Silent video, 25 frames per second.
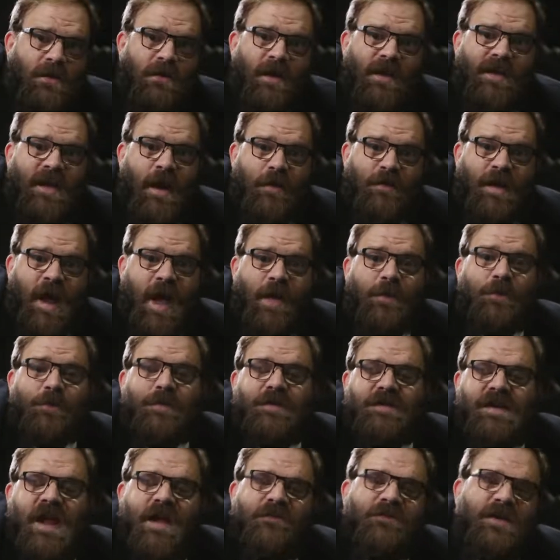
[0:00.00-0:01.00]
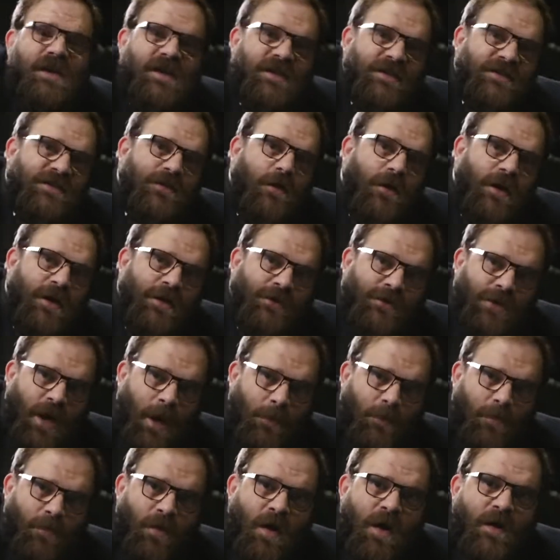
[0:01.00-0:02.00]
Like how Catherine Devaney just got in
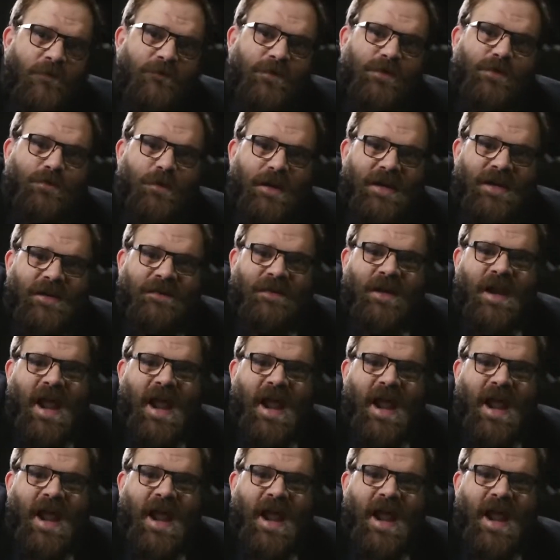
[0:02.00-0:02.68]
trouble for tweeting